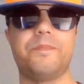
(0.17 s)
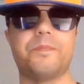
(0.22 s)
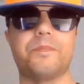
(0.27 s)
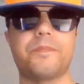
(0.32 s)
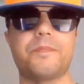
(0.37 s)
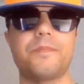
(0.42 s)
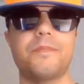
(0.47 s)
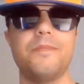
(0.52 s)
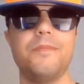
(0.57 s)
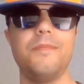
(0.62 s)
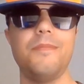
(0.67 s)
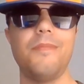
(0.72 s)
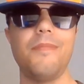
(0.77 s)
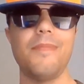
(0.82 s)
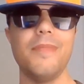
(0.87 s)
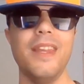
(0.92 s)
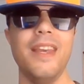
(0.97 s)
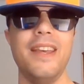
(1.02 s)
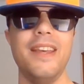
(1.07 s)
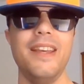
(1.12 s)
Bob.
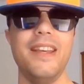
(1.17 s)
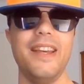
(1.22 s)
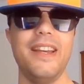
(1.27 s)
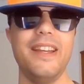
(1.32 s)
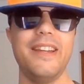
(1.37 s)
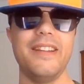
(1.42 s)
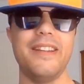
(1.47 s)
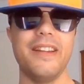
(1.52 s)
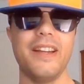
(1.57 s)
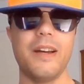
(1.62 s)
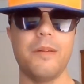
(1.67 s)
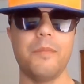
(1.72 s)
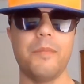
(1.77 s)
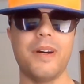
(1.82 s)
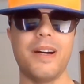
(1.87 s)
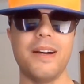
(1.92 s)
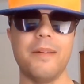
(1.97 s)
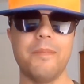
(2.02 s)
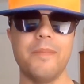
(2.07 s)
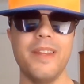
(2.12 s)
Hey, I'm
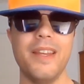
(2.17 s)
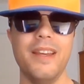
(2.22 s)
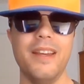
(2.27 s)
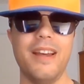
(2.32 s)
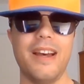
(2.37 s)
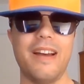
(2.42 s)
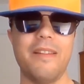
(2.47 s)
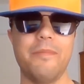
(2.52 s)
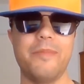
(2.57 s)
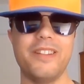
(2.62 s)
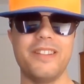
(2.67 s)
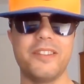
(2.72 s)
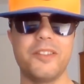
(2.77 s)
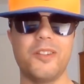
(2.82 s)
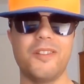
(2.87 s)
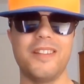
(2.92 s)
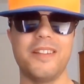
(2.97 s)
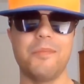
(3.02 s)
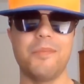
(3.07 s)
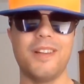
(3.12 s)
Bob. I've been
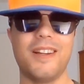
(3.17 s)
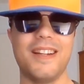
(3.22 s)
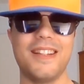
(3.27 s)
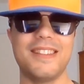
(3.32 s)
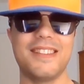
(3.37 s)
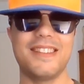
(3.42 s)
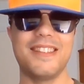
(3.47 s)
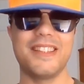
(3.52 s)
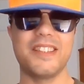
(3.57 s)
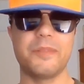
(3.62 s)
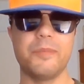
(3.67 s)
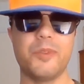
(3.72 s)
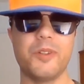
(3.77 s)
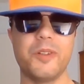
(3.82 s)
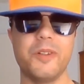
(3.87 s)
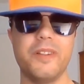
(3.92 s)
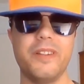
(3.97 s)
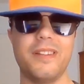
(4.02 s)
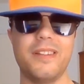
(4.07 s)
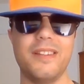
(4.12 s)
totally blind since
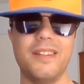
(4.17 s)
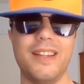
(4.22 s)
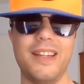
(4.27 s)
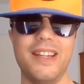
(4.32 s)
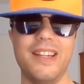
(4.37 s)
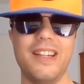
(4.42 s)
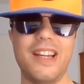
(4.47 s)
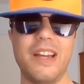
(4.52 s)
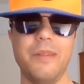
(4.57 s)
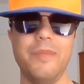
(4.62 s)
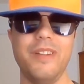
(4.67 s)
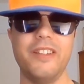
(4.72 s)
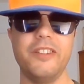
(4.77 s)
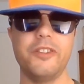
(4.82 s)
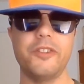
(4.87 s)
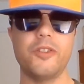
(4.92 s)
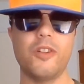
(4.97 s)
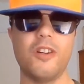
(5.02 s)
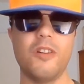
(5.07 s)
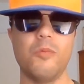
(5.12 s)
birth, and I'm into
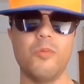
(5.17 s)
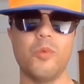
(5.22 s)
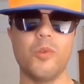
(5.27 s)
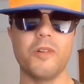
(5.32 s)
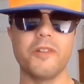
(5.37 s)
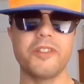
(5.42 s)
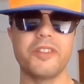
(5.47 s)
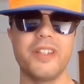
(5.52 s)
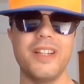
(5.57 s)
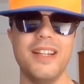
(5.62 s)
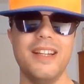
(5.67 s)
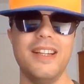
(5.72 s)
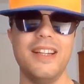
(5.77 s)
Star Wars.